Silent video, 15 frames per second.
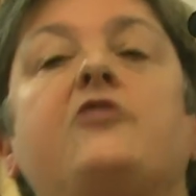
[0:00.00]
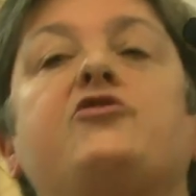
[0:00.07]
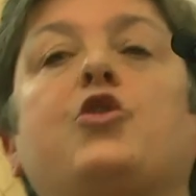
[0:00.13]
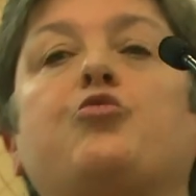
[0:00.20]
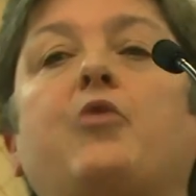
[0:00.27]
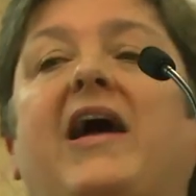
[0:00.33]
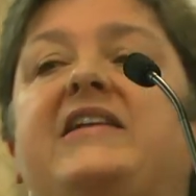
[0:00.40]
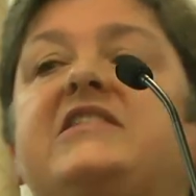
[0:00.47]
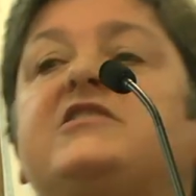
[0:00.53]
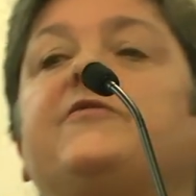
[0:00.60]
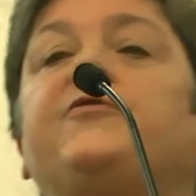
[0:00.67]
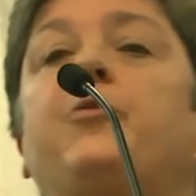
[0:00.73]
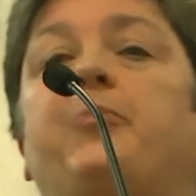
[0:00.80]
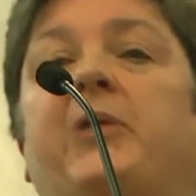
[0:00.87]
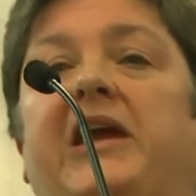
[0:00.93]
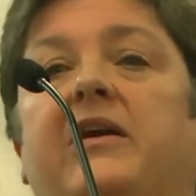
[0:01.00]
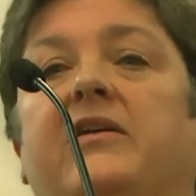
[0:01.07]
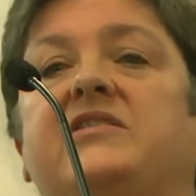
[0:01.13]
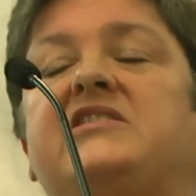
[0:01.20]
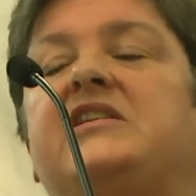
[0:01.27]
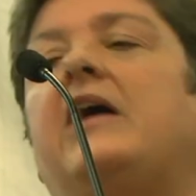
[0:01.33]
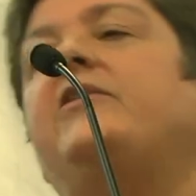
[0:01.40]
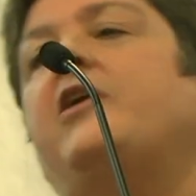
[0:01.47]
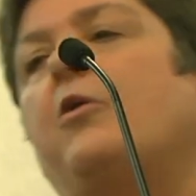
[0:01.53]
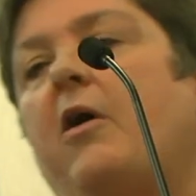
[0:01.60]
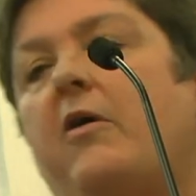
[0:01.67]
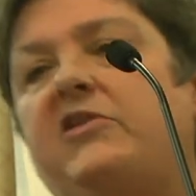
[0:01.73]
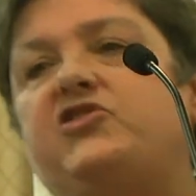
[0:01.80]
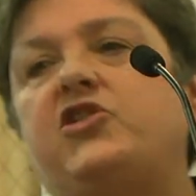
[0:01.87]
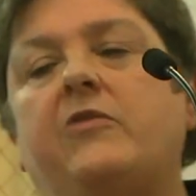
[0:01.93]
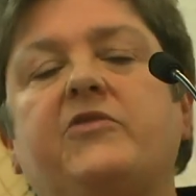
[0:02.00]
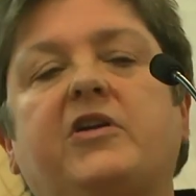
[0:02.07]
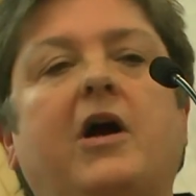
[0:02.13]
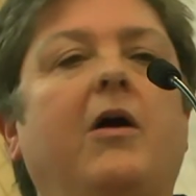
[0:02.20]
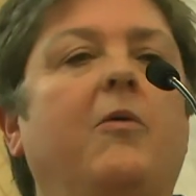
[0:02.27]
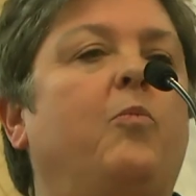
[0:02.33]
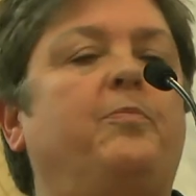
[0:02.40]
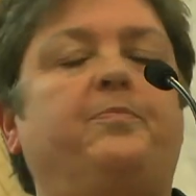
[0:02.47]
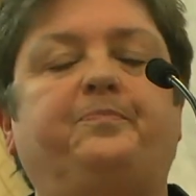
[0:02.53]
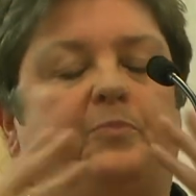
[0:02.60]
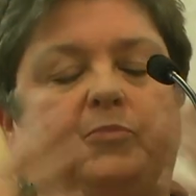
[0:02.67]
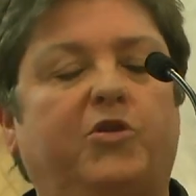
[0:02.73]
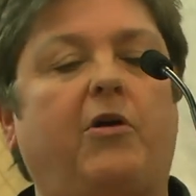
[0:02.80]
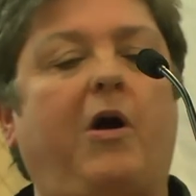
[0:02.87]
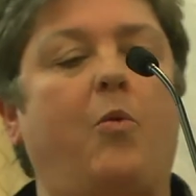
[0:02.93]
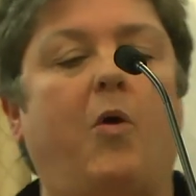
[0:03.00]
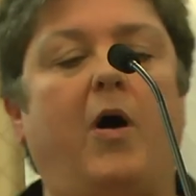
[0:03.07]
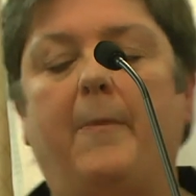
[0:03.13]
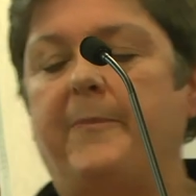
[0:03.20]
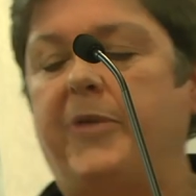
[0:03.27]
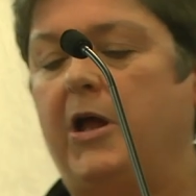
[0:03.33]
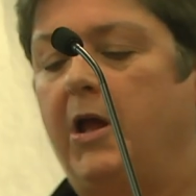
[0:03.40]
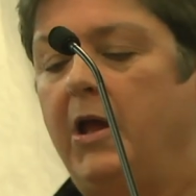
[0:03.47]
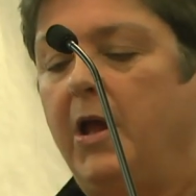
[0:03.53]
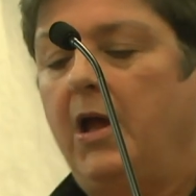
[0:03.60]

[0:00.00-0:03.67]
The rights of the beards. I know Owen Jones can't grow one, but...